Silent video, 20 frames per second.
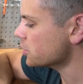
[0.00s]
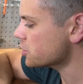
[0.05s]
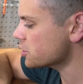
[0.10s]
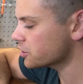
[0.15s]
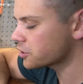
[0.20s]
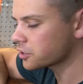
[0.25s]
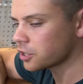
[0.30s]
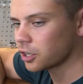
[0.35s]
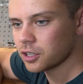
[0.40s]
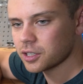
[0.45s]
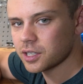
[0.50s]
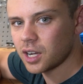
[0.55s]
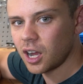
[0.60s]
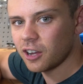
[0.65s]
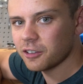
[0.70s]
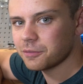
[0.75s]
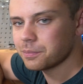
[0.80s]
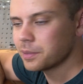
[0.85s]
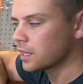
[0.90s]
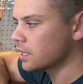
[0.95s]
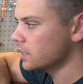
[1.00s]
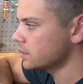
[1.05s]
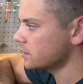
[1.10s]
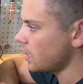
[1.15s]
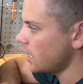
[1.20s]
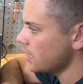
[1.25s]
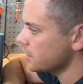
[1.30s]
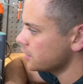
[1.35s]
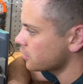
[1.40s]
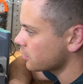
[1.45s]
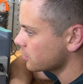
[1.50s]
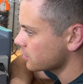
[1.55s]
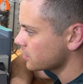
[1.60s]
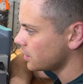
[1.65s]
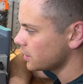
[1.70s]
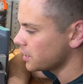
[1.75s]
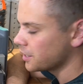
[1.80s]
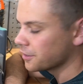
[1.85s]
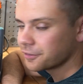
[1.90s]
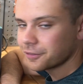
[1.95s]
it just turned off because I turned
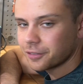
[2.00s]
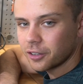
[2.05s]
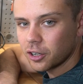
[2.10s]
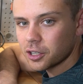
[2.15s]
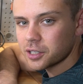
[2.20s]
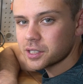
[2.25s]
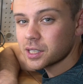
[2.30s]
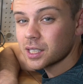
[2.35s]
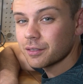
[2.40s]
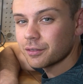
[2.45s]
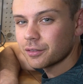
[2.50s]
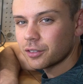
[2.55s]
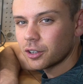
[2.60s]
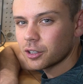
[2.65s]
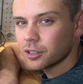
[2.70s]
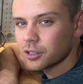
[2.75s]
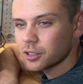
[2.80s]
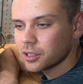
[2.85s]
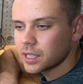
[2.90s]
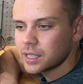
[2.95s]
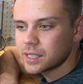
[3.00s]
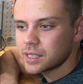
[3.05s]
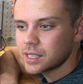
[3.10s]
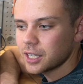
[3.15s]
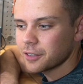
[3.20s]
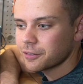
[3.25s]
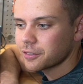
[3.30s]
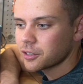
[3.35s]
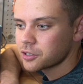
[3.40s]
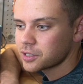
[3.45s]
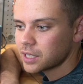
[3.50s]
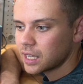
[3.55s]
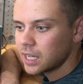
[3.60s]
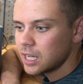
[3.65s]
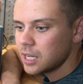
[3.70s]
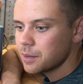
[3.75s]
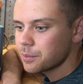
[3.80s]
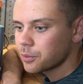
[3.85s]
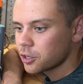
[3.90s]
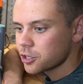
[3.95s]
on the first inverter to see if there's
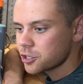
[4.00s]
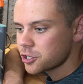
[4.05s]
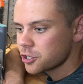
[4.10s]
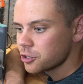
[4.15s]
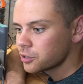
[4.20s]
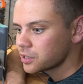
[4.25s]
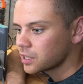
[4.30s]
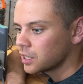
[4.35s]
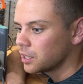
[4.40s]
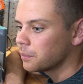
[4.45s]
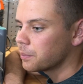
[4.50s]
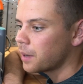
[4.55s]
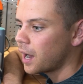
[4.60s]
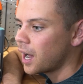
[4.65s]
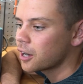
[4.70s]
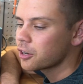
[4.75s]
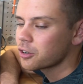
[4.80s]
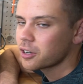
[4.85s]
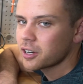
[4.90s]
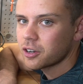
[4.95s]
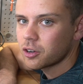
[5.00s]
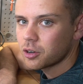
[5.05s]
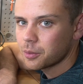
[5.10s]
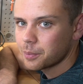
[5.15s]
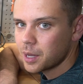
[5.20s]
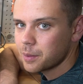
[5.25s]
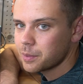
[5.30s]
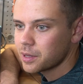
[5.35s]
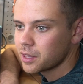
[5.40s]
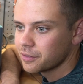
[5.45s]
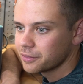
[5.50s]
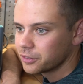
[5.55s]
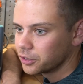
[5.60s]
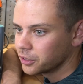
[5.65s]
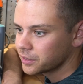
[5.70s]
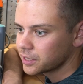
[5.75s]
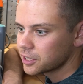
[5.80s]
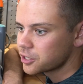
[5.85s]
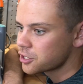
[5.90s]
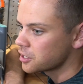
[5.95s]
any more juice in the battery or maybe the
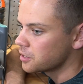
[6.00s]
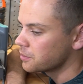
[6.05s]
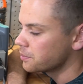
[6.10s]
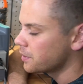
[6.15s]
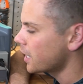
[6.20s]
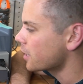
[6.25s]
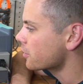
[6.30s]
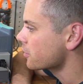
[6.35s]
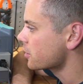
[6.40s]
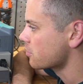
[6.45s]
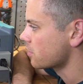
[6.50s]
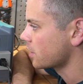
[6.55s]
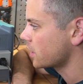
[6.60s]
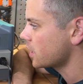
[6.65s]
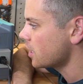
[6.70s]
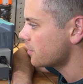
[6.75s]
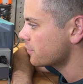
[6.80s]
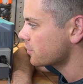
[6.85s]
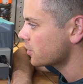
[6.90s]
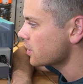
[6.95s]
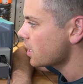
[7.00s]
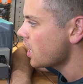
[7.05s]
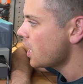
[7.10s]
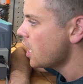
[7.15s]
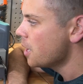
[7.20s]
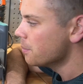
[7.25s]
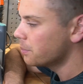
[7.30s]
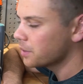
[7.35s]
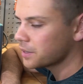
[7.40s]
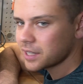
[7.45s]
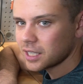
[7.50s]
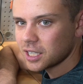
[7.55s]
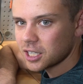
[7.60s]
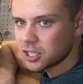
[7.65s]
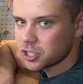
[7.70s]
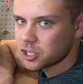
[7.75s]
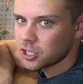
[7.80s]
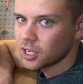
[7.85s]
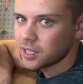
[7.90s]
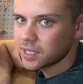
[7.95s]
voltage in the battery recovered, but then it
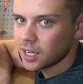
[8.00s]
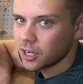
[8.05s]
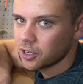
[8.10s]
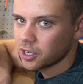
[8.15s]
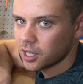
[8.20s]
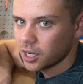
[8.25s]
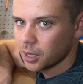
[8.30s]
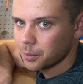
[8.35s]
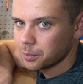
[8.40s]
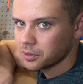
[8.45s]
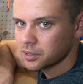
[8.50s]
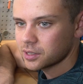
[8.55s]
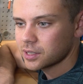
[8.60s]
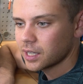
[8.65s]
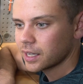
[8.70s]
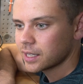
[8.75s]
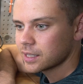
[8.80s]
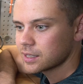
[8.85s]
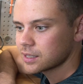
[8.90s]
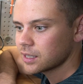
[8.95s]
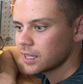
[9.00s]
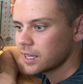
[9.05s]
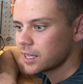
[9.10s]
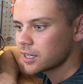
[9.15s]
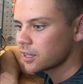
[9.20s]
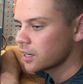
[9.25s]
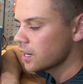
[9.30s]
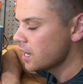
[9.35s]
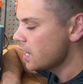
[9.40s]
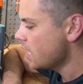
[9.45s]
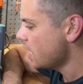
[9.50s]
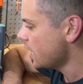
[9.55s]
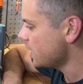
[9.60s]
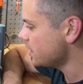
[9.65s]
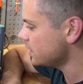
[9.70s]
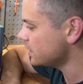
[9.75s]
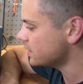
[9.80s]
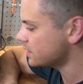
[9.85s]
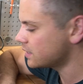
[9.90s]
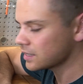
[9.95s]
shut down a couple seconds later and
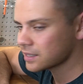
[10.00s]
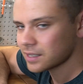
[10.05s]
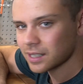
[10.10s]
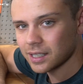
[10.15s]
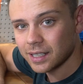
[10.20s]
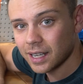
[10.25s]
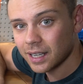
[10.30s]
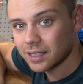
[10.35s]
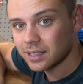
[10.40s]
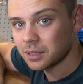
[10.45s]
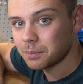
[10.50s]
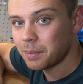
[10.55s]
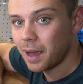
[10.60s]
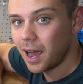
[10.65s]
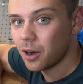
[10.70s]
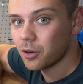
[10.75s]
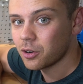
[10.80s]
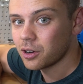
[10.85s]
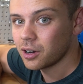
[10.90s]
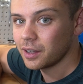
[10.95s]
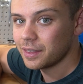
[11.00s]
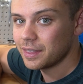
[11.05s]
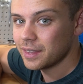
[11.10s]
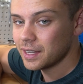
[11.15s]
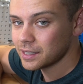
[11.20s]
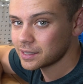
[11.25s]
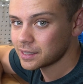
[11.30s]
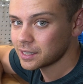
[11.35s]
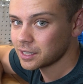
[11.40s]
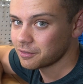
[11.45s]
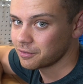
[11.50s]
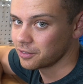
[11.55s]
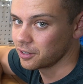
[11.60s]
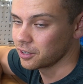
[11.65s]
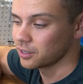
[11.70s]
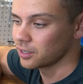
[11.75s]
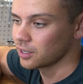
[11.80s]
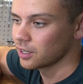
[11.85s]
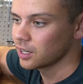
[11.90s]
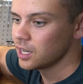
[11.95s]
then disconnected power on this
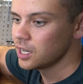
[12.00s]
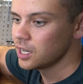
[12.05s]
inverter.